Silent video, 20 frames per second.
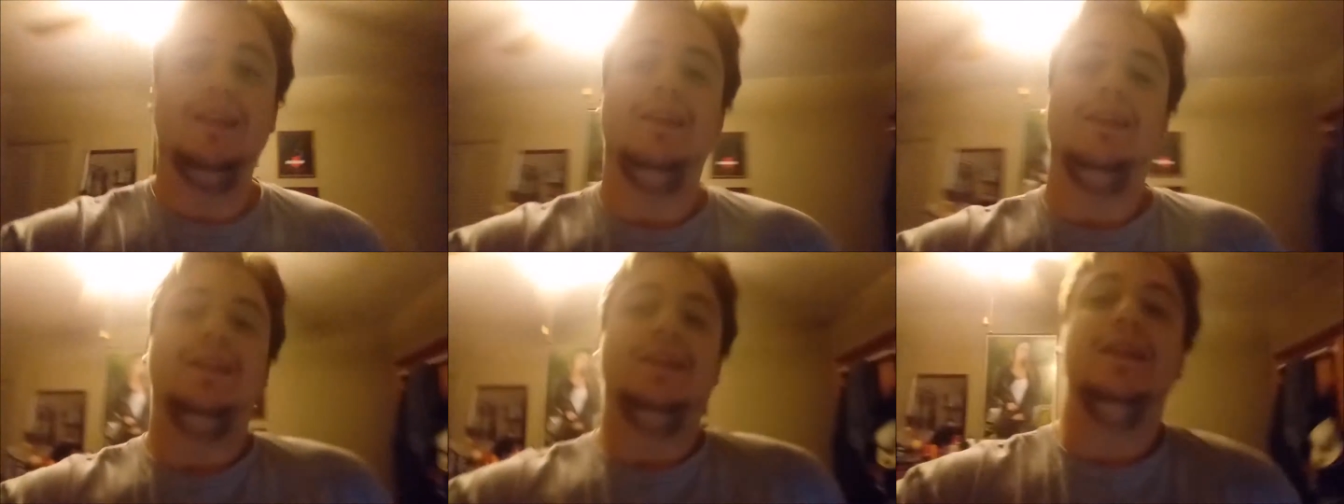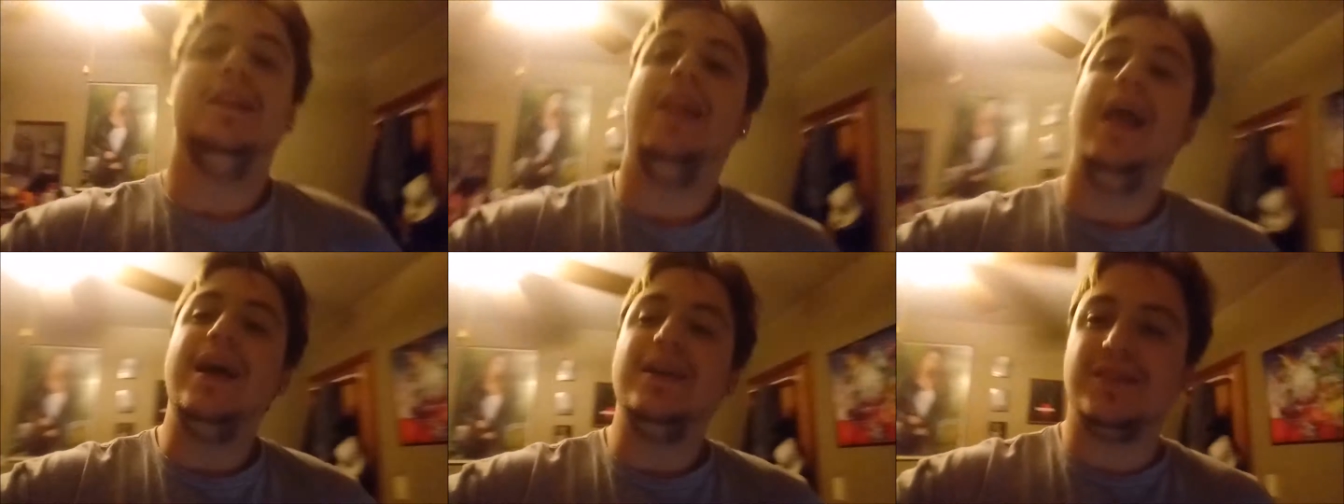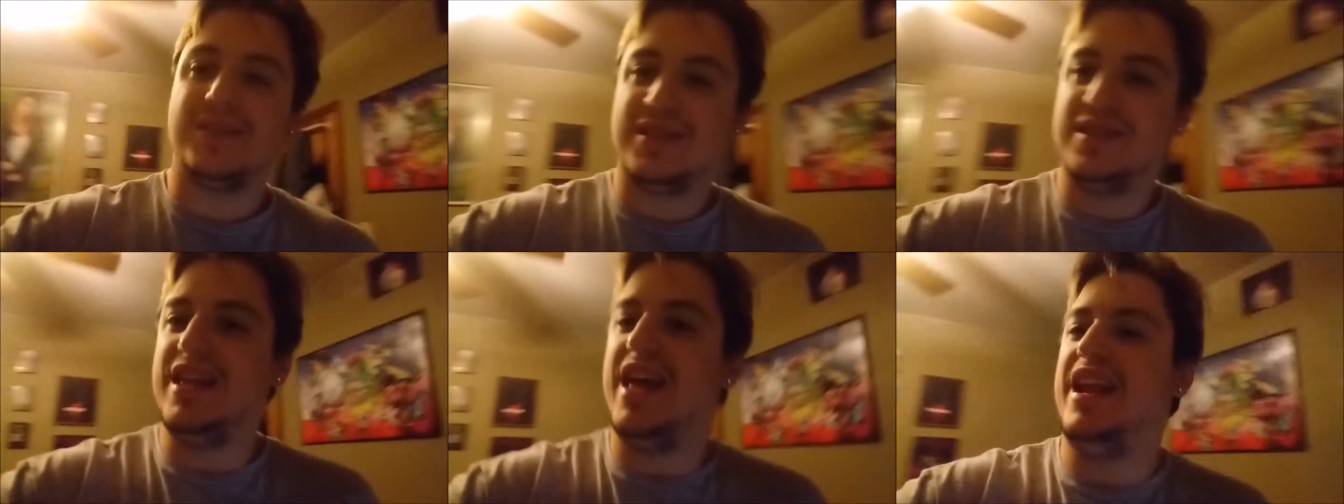
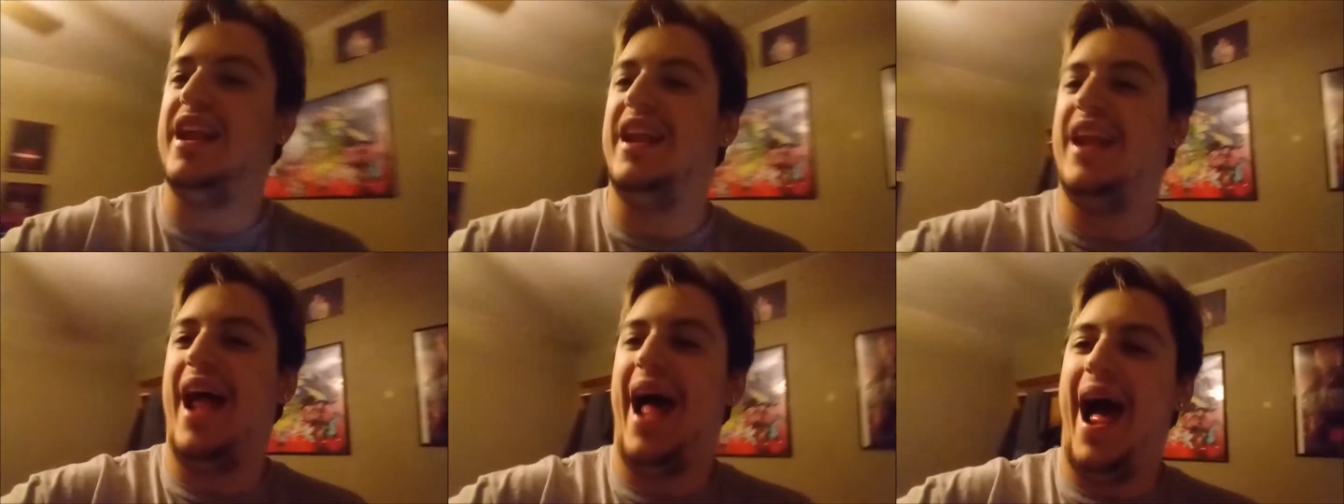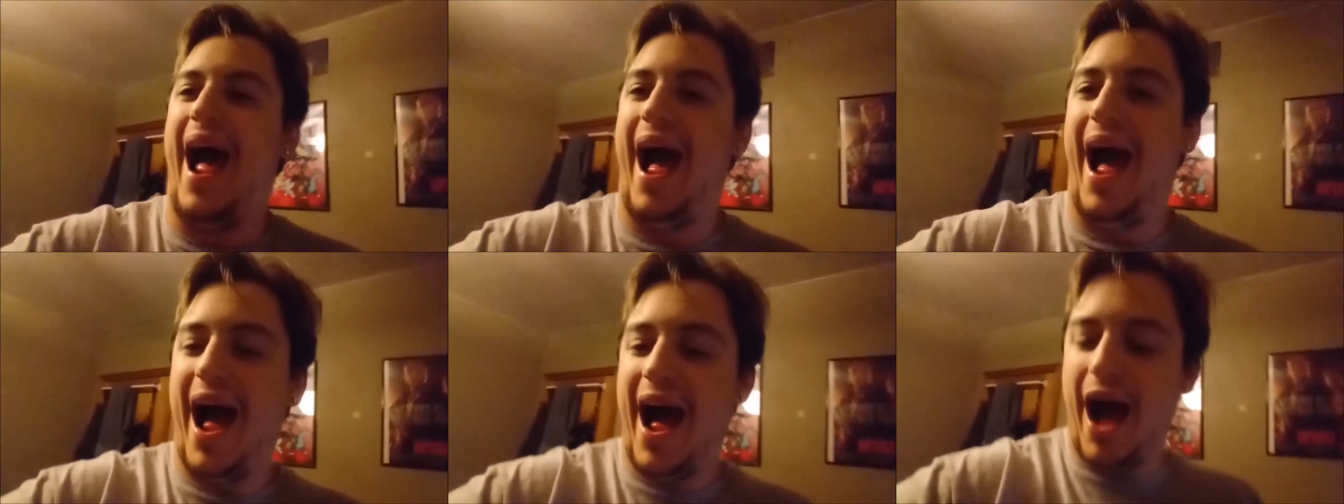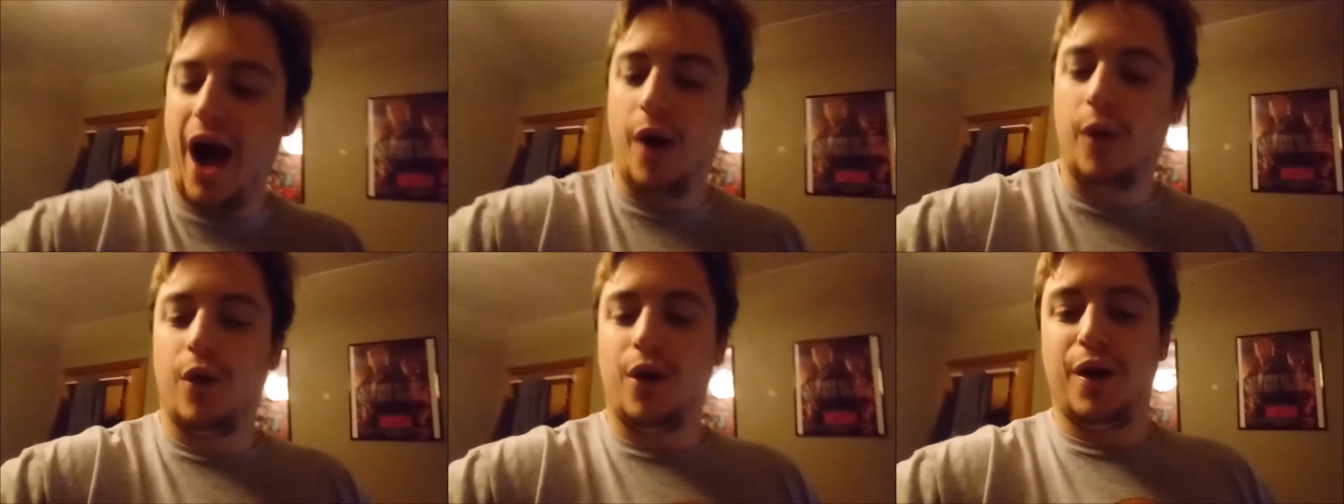less than an
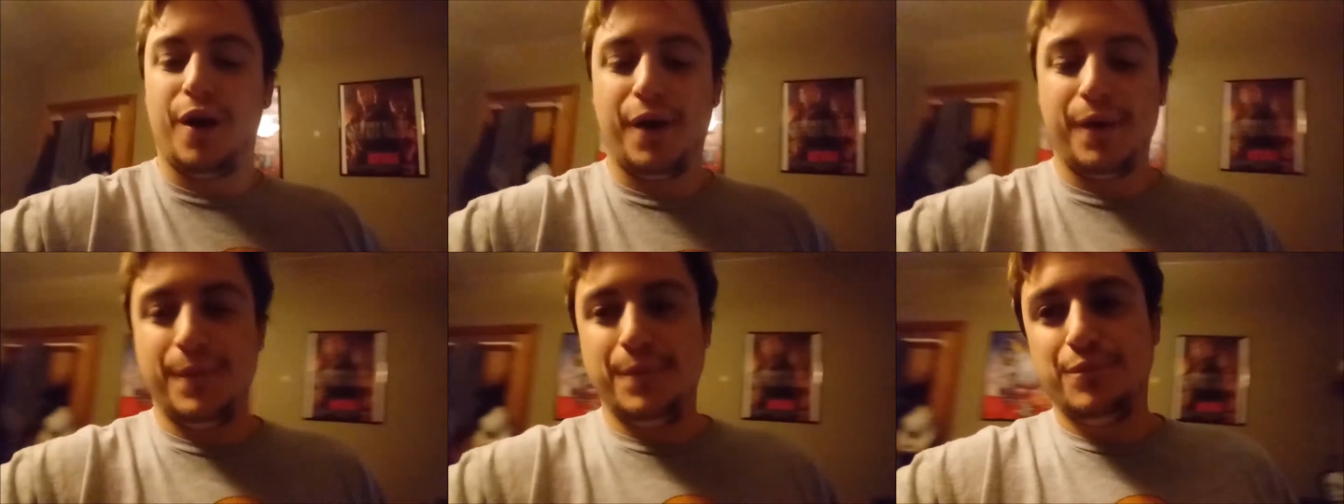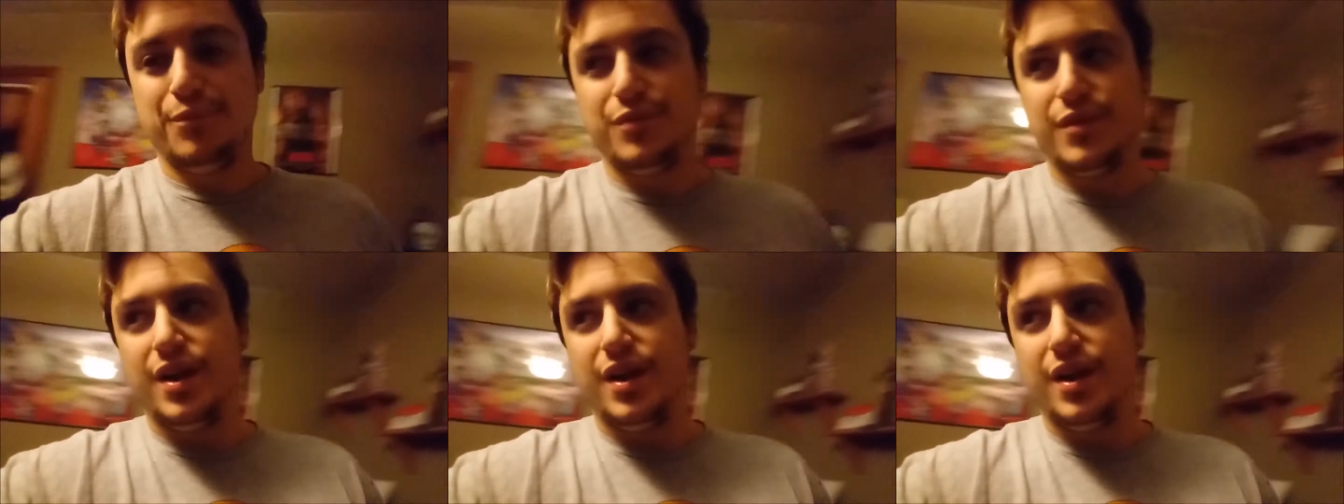hour